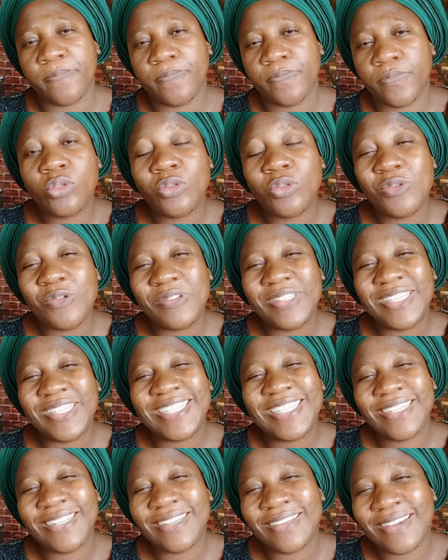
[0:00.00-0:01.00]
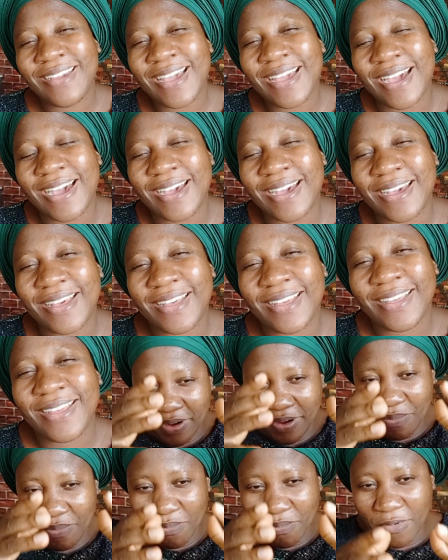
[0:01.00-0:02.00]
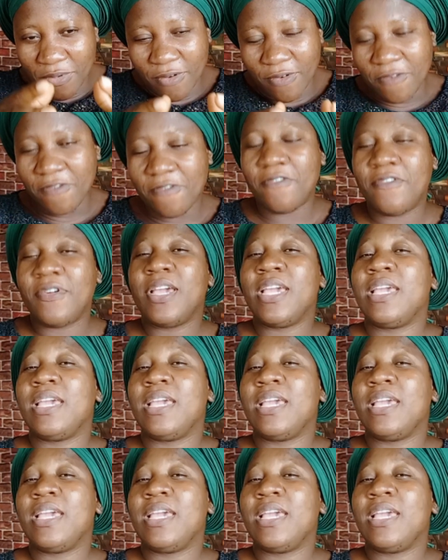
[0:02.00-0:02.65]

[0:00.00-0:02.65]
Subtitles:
So Chika remove